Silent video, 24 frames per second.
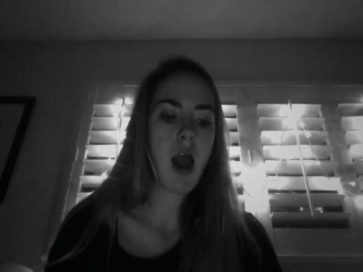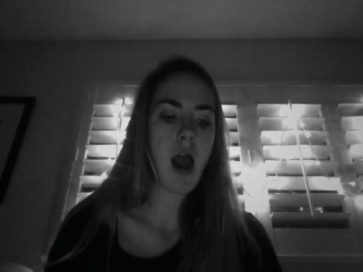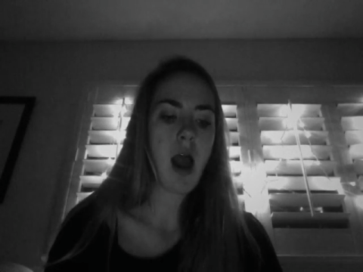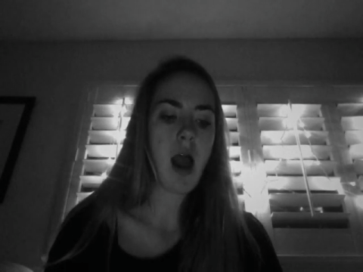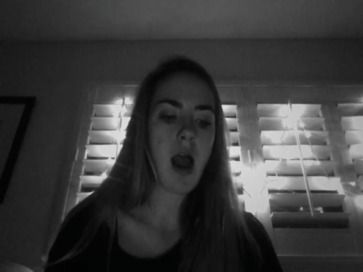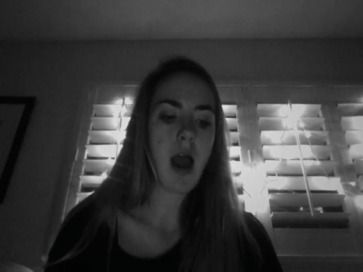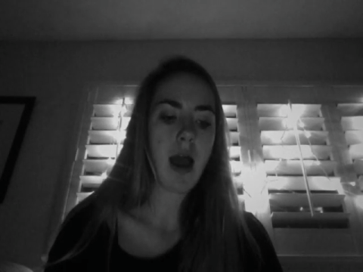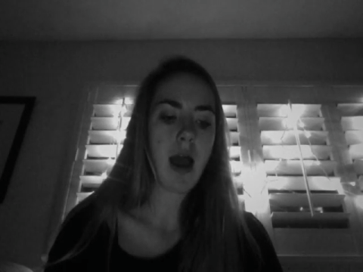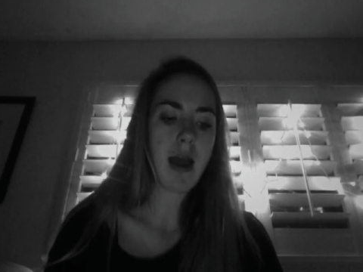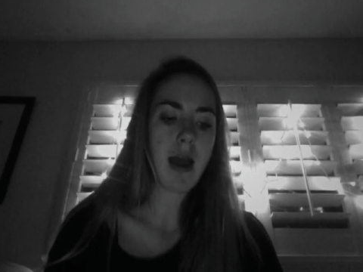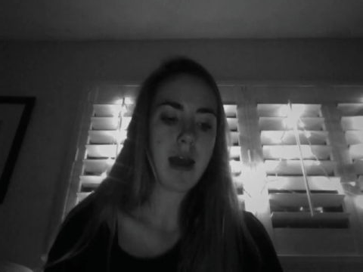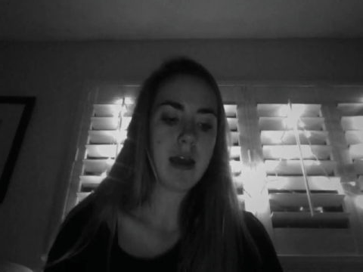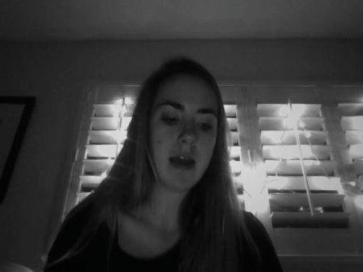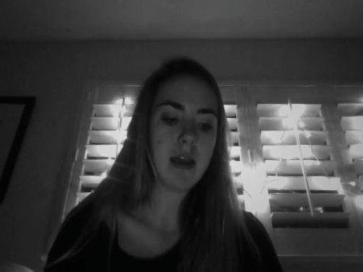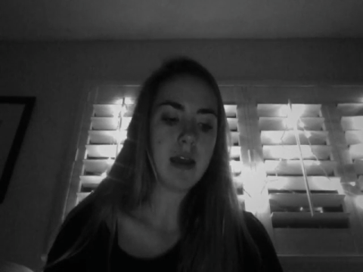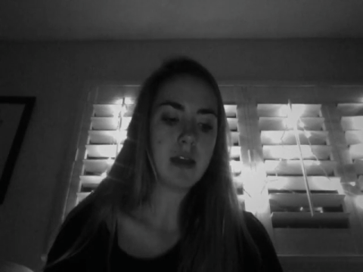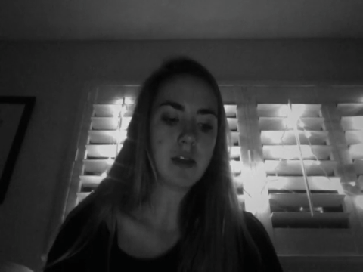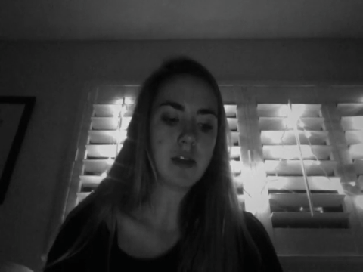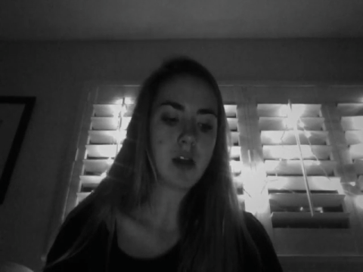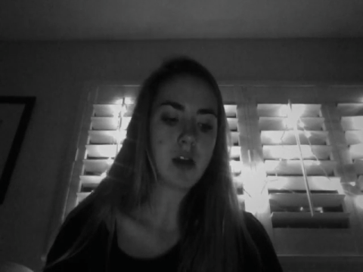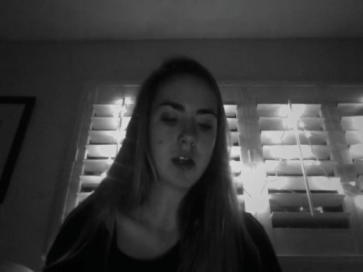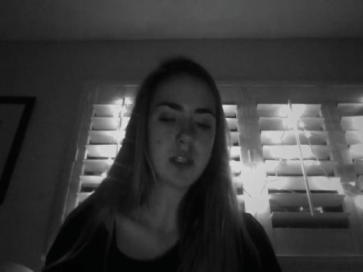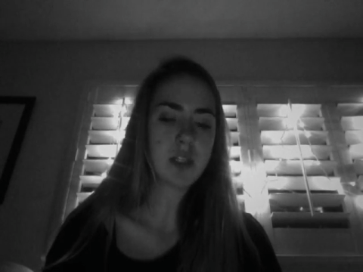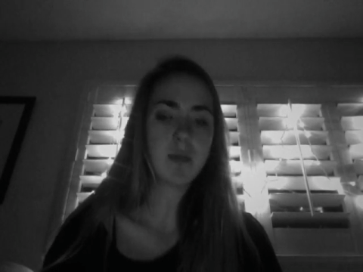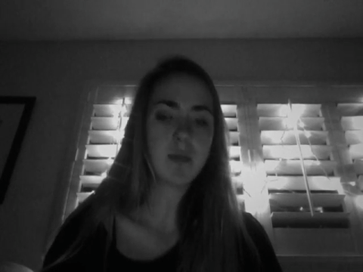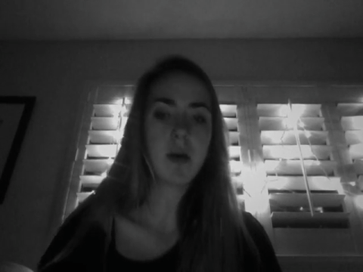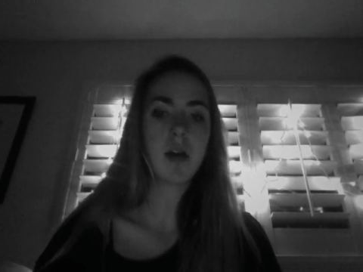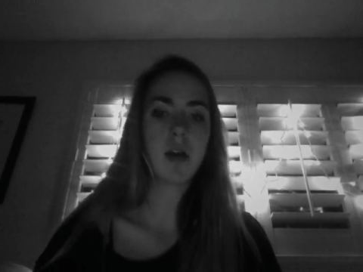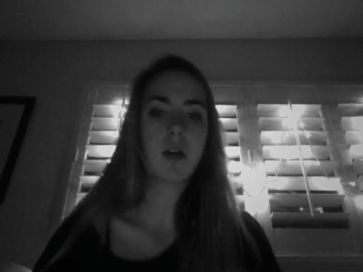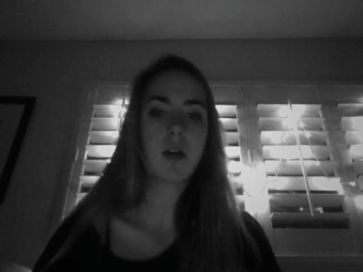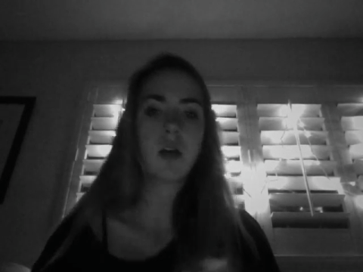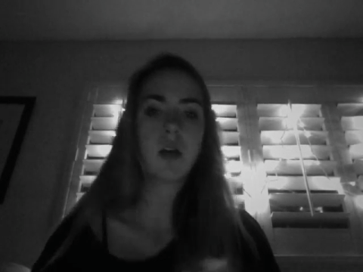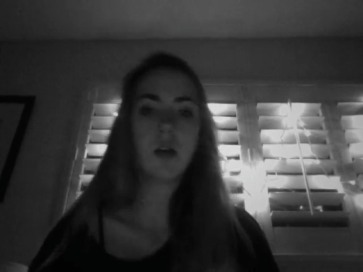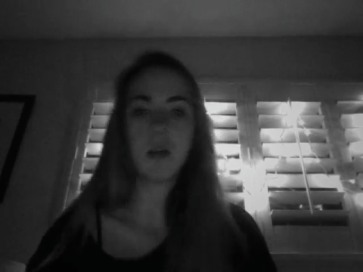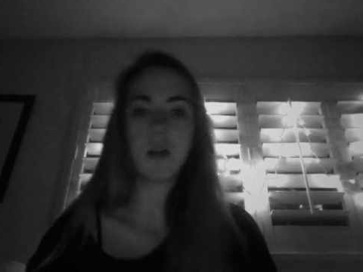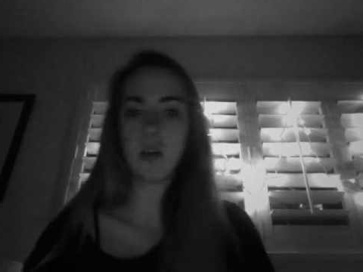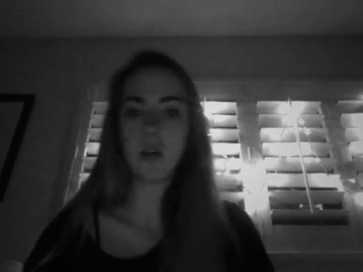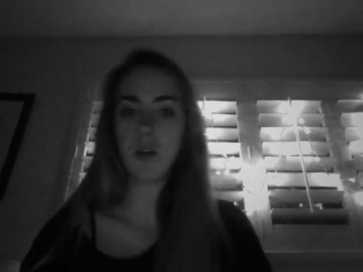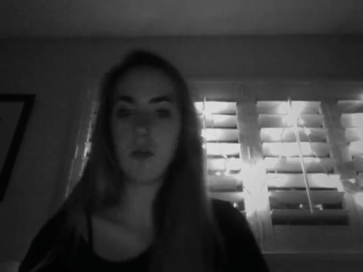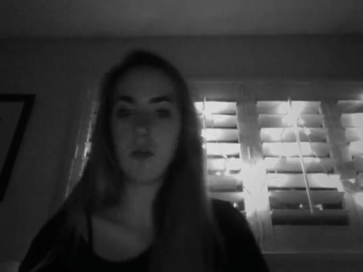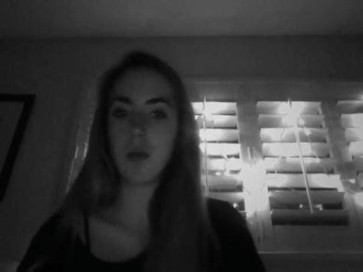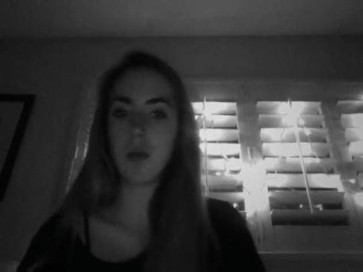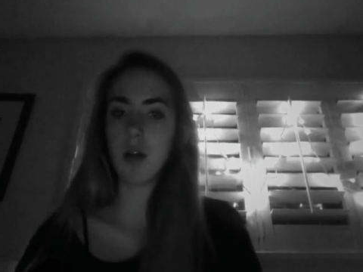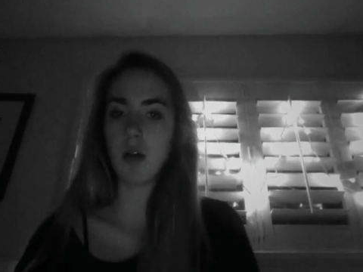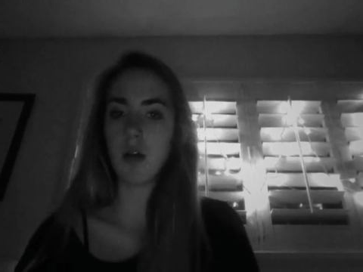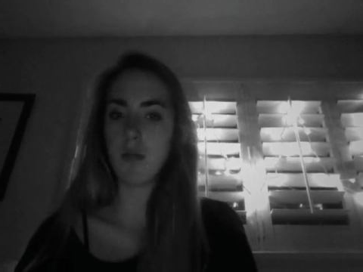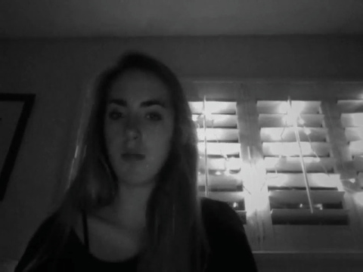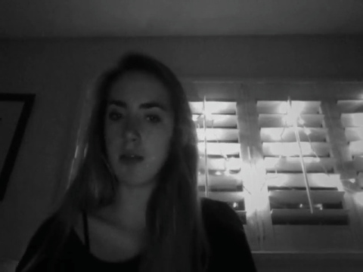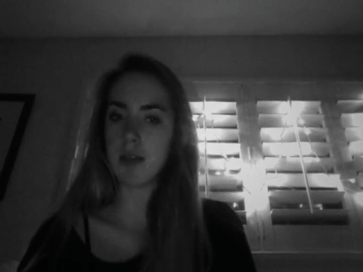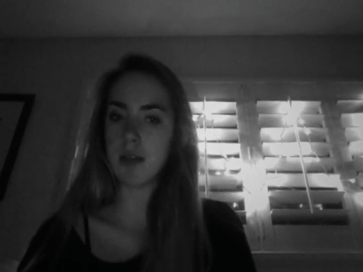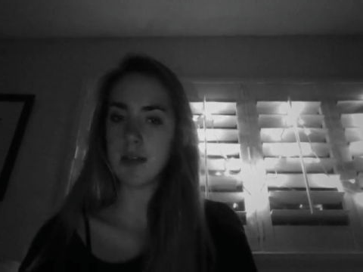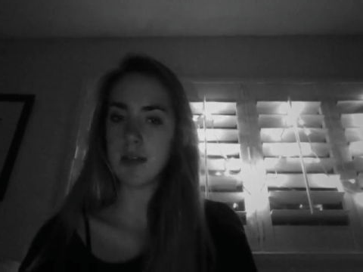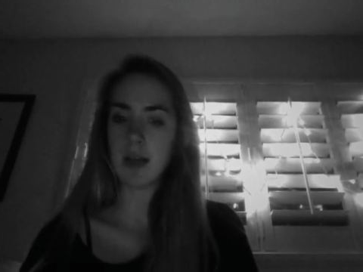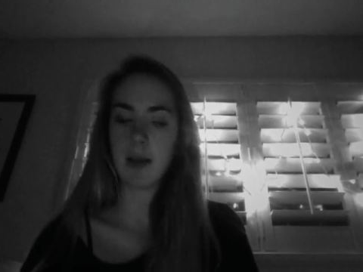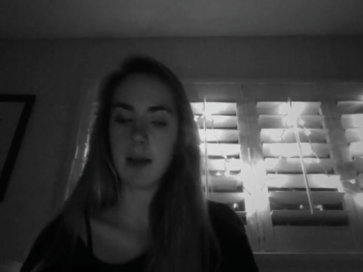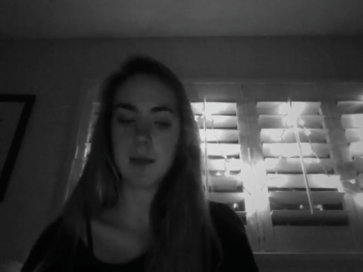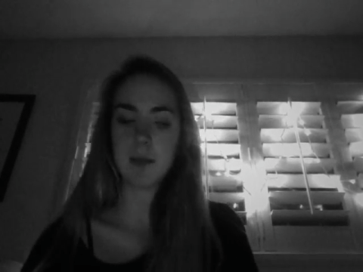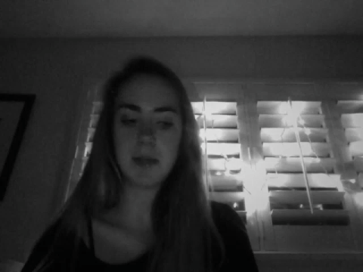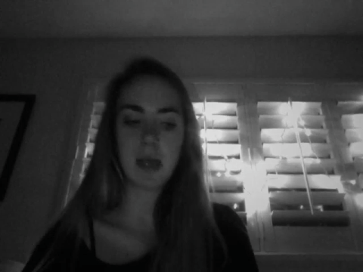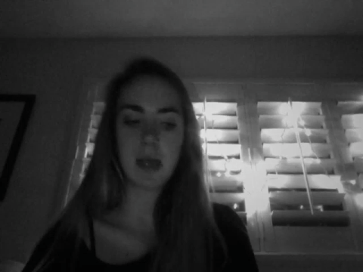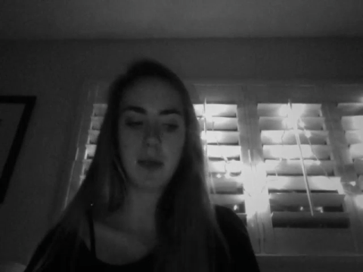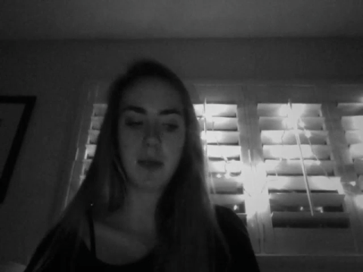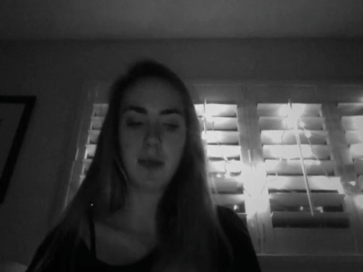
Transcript: I talked about it a little bit on my Snapchat.